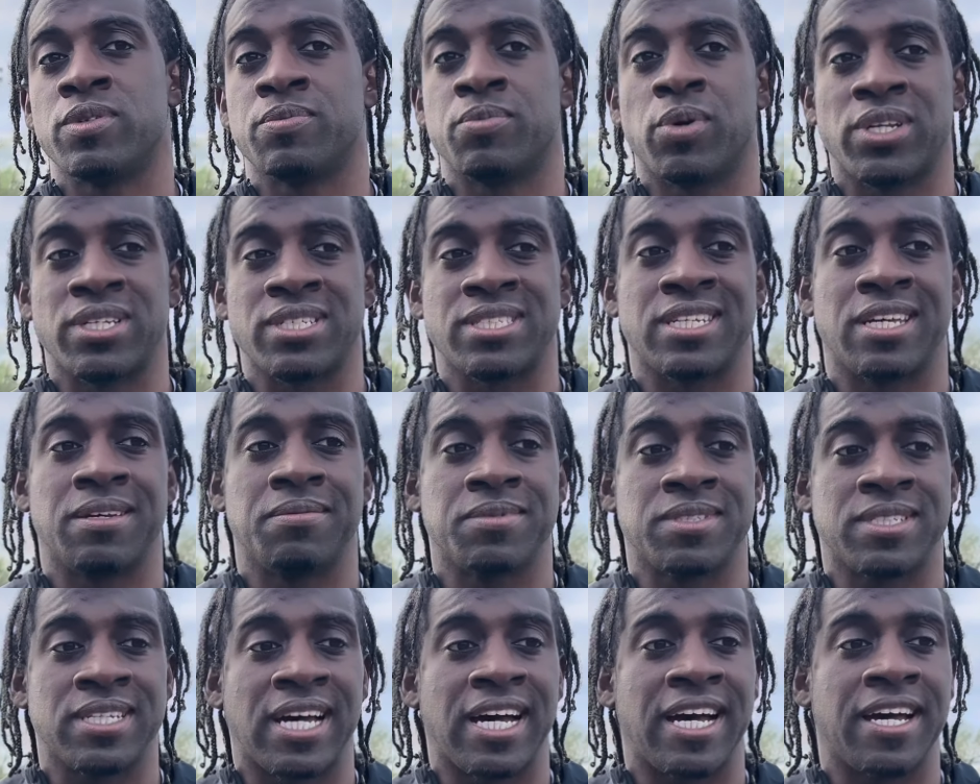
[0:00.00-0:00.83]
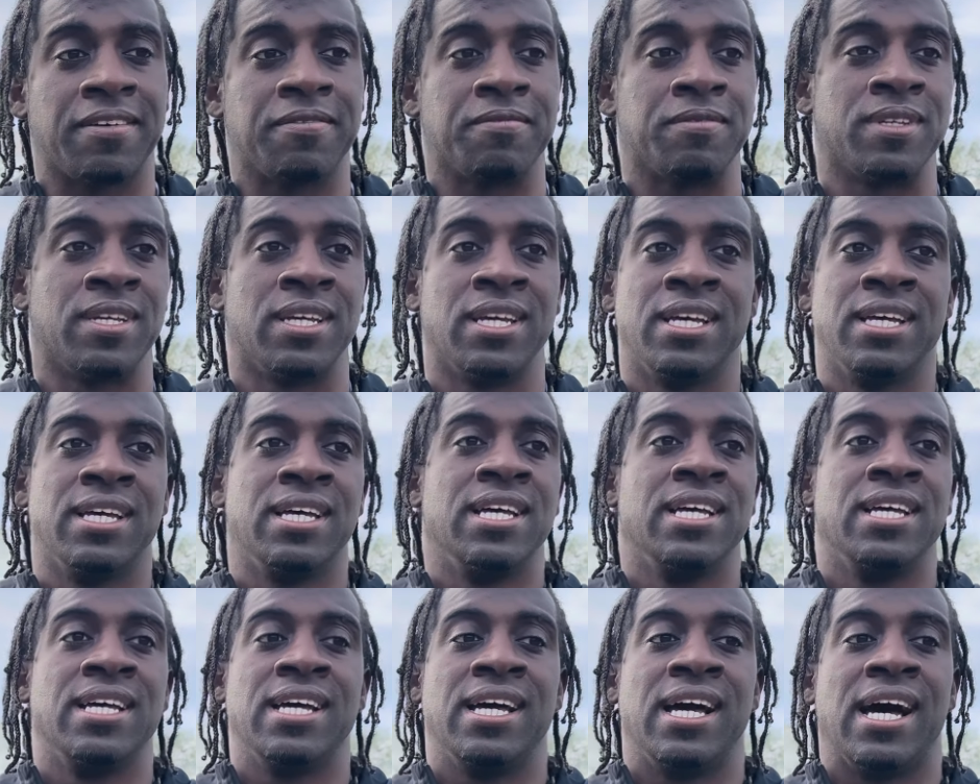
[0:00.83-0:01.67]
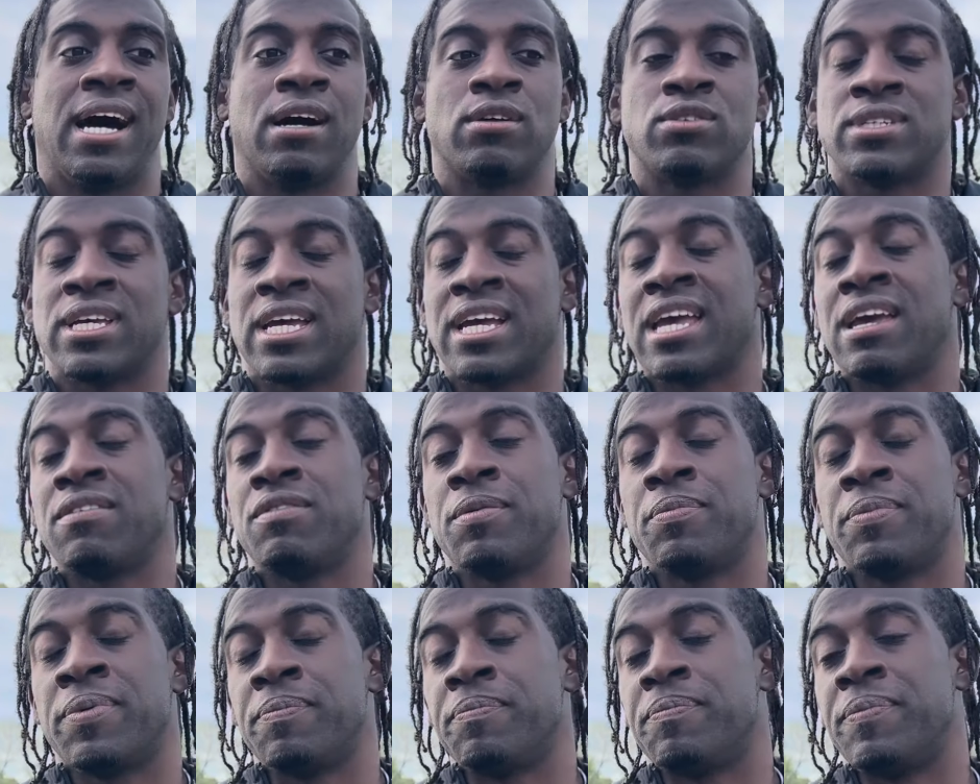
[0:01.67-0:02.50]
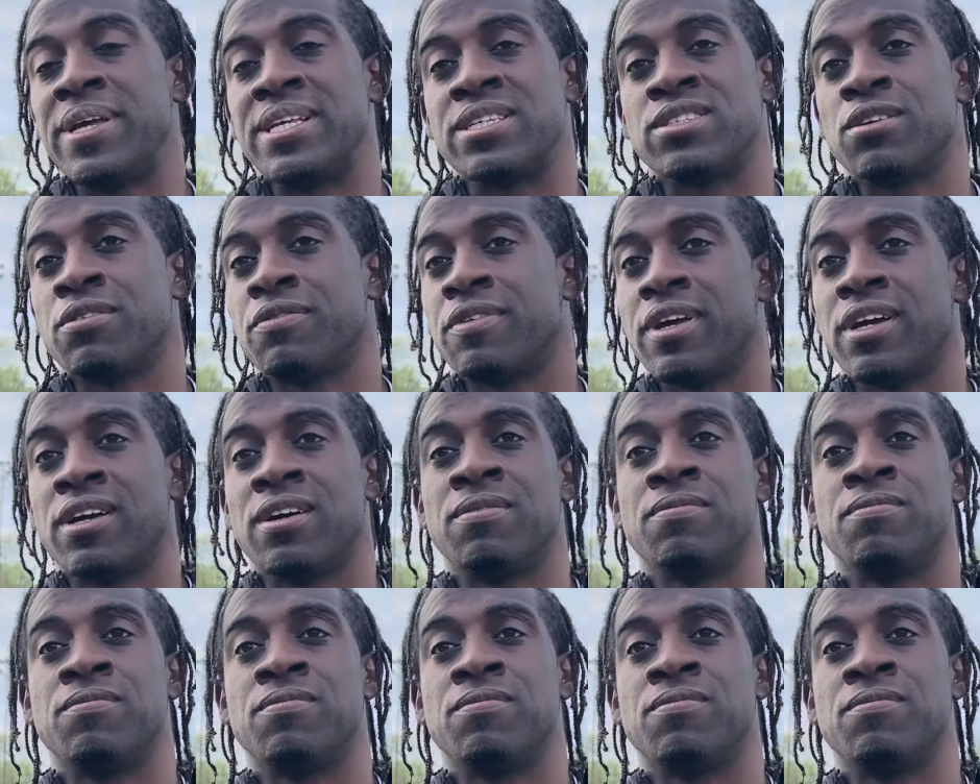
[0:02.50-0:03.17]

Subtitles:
But at the same time, I'll take every bits of it